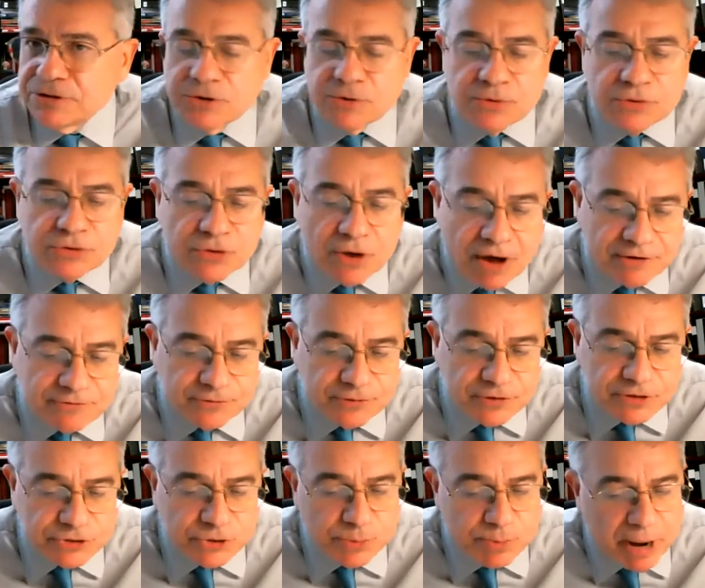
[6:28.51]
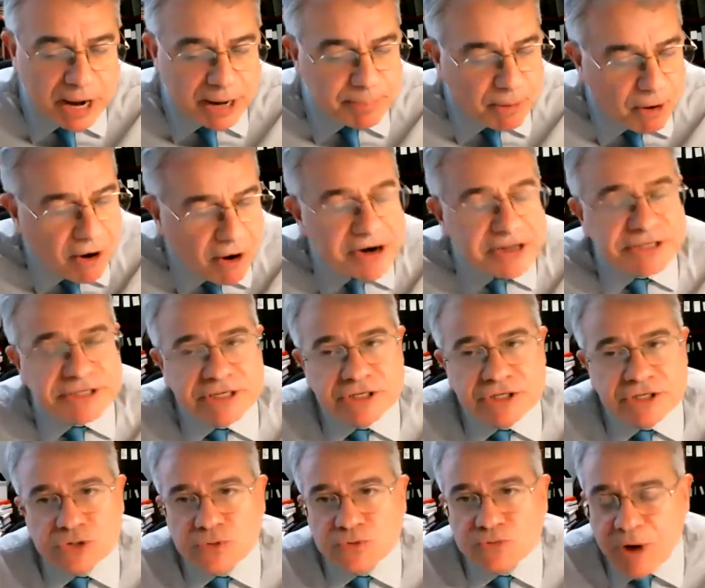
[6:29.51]
too thoughtful, too bipartisan,
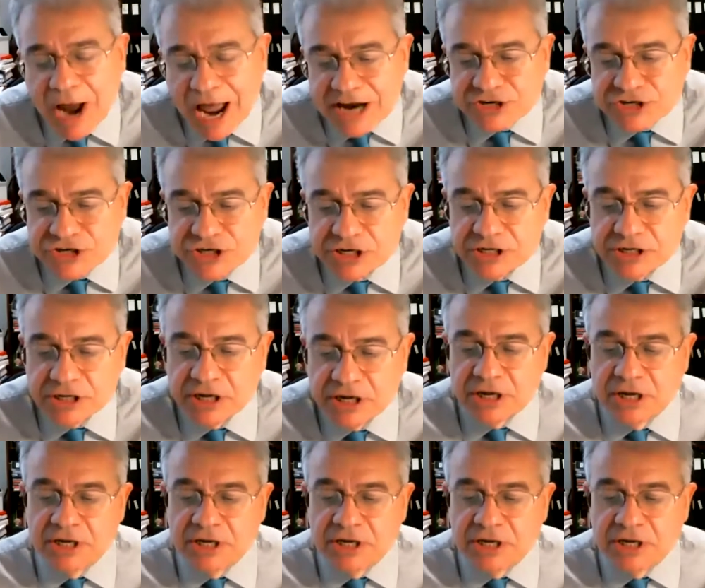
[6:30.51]
too rational,